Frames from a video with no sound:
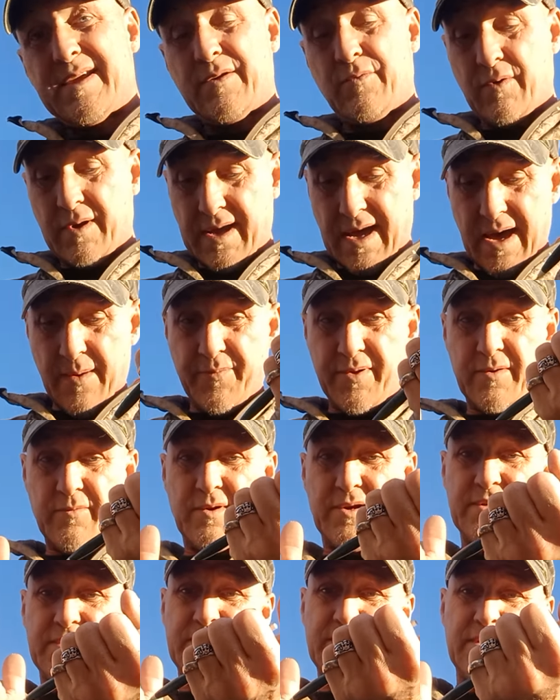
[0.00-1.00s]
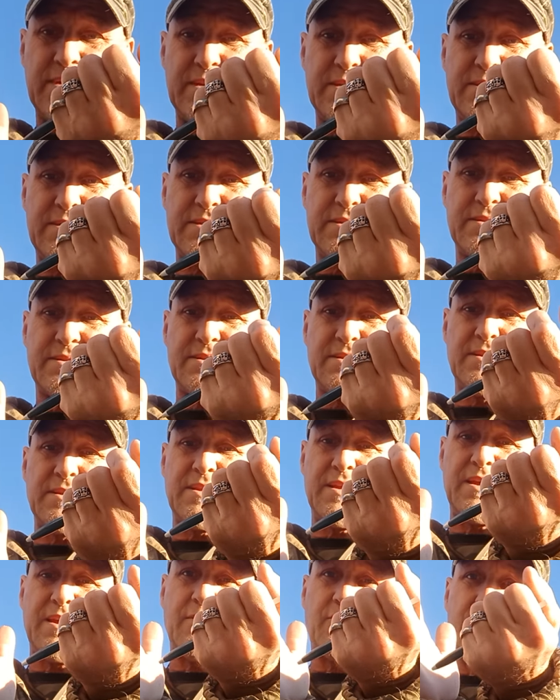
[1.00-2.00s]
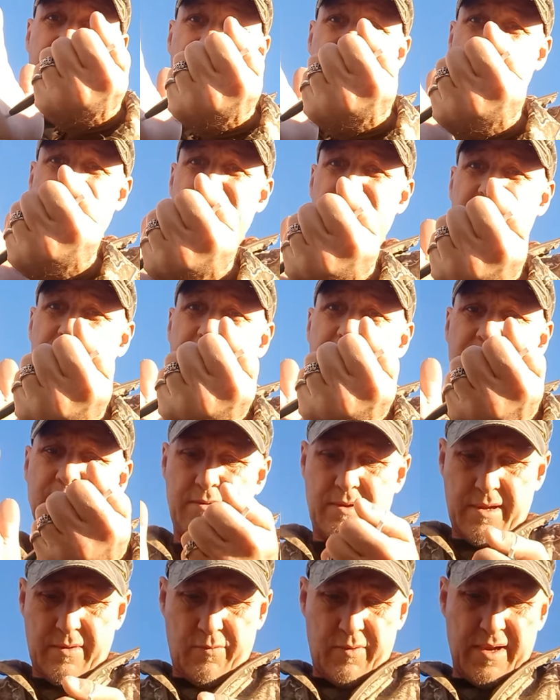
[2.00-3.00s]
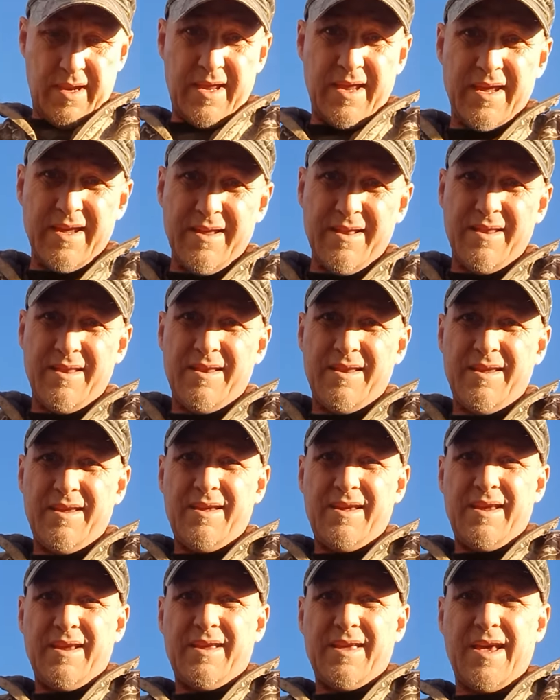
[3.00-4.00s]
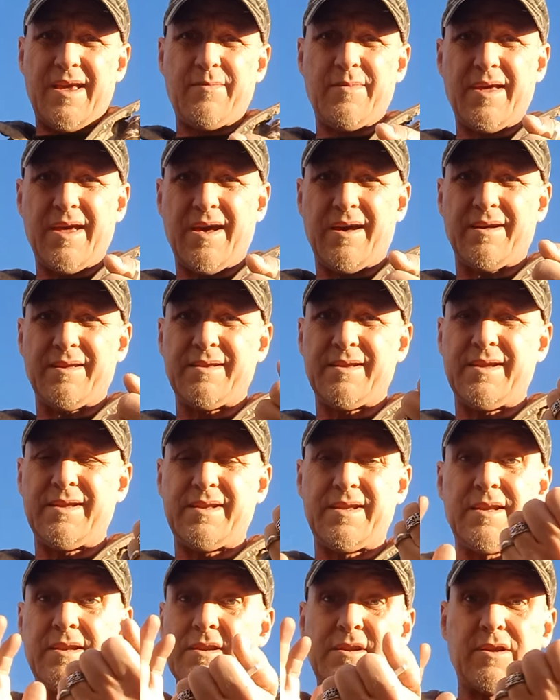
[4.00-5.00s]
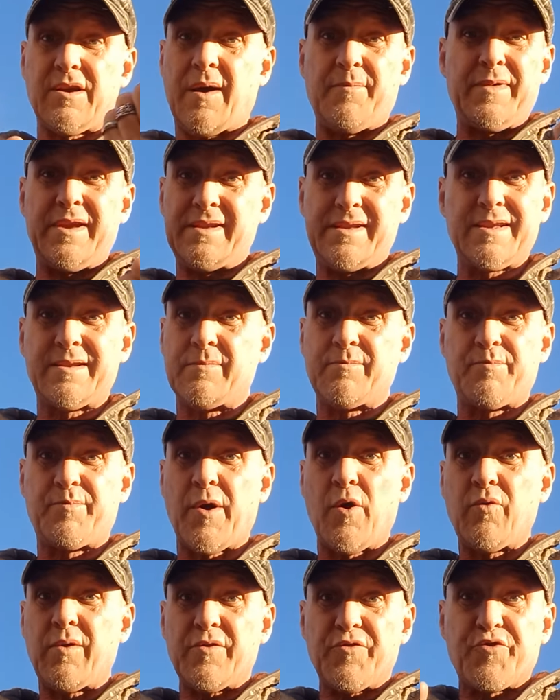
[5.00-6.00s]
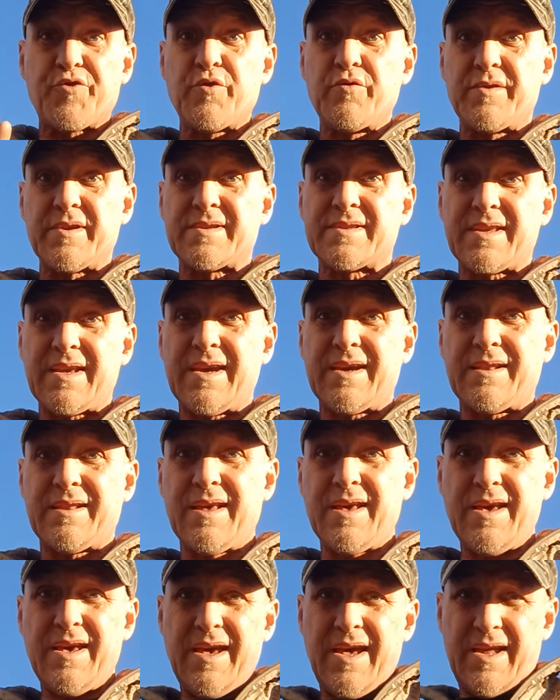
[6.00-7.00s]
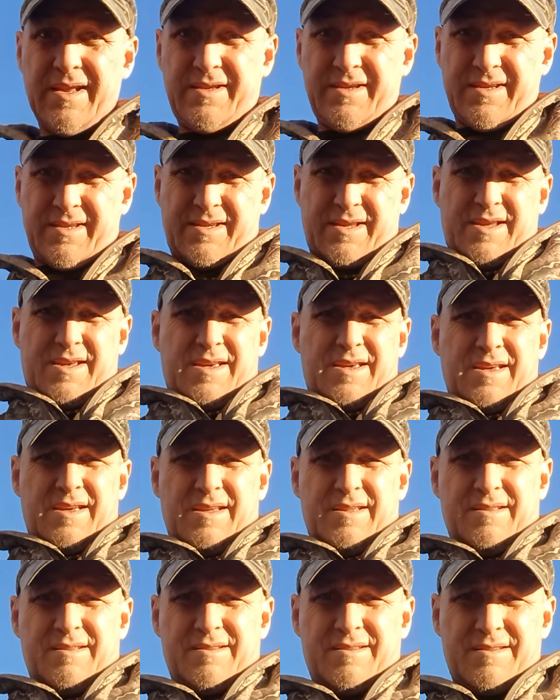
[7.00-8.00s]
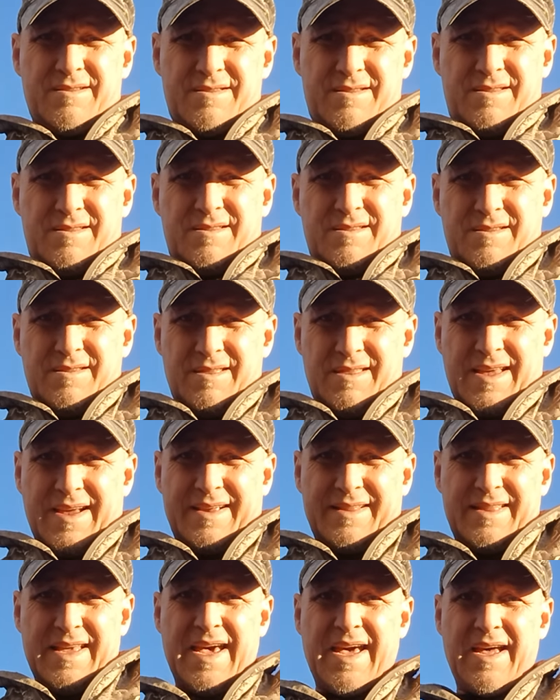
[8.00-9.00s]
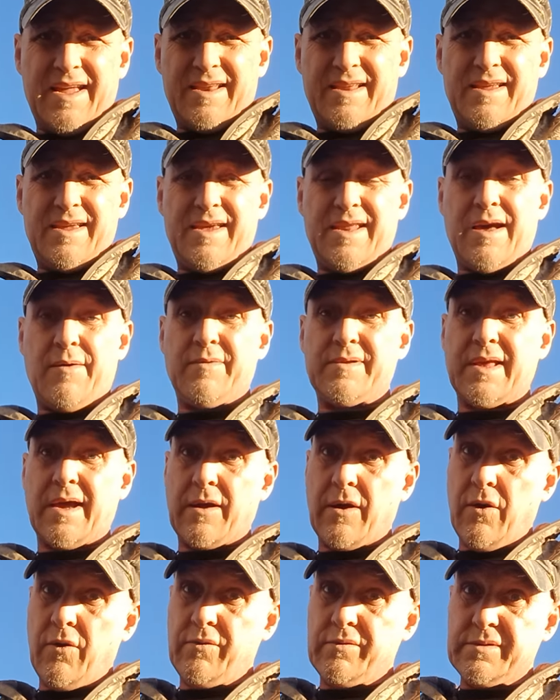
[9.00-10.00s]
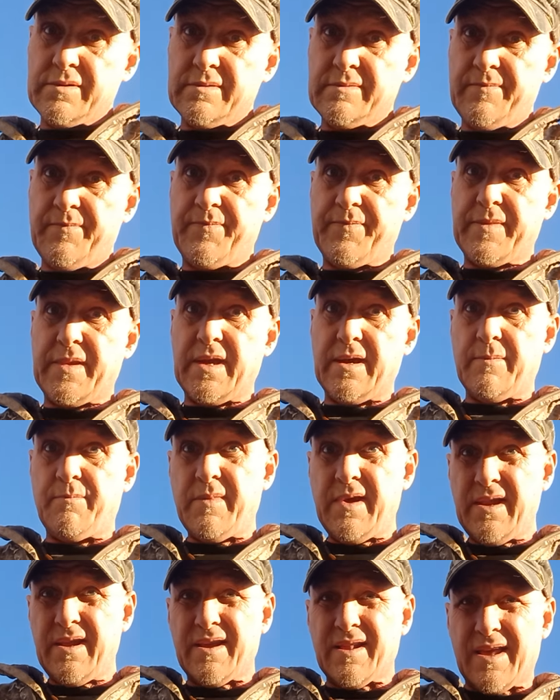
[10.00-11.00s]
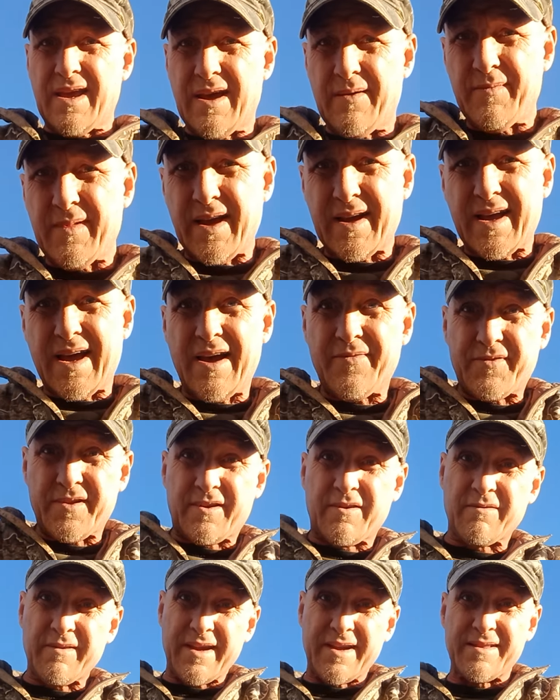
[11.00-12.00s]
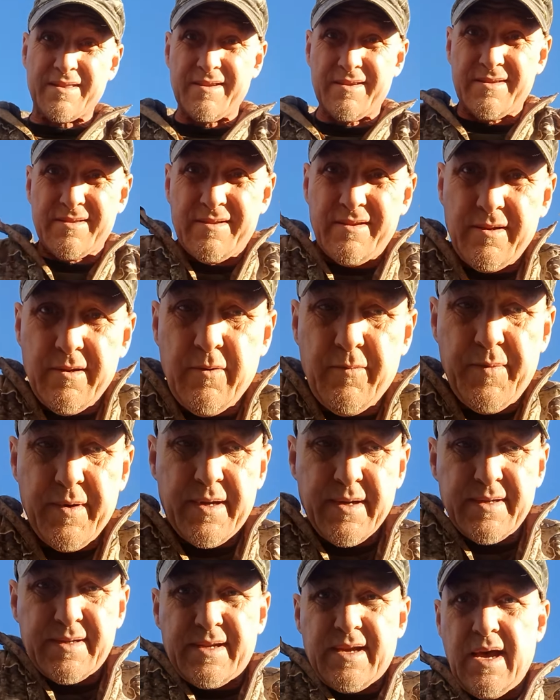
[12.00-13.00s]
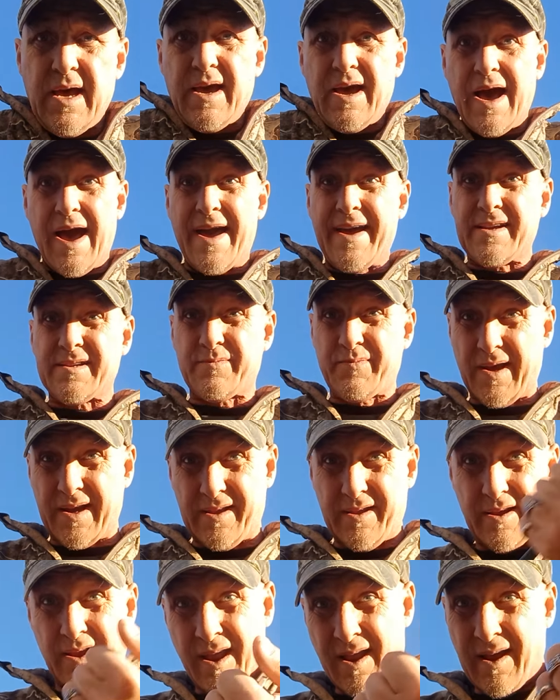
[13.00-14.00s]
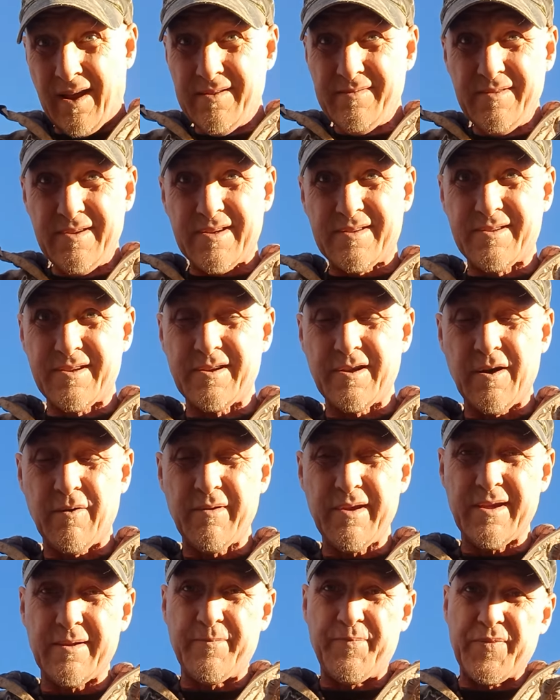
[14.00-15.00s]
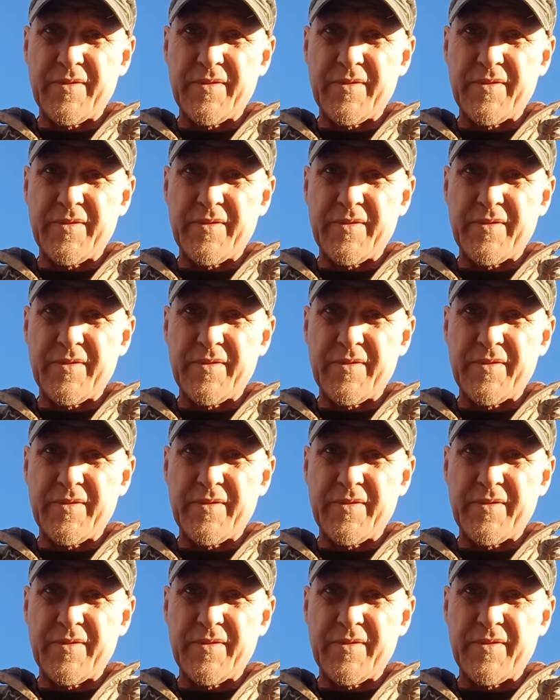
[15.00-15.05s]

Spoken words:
And what happened was it went it went in and came out. It didn't poke through the skin. It just like that. And I was like, oh, immediately I'm like, I have to correct this, because I expected this to go in.